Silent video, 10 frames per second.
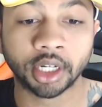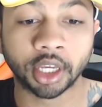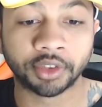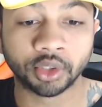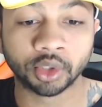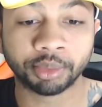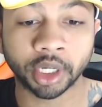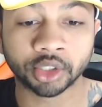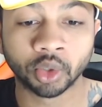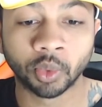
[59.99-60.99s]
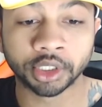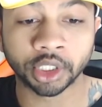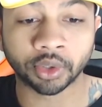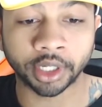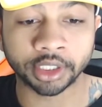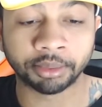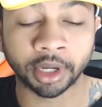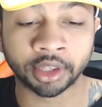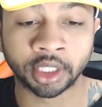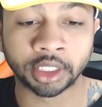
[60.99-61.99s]
nothing too special, wasn't crazy
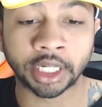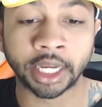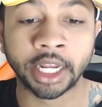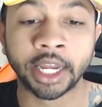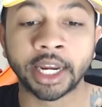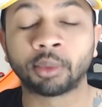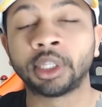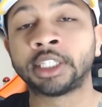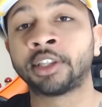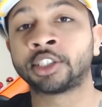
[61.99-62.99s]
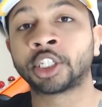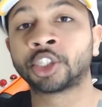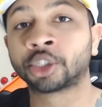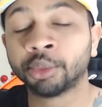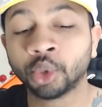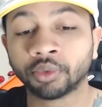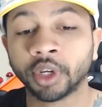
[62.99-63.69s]
about the design. Now when they say the signature move,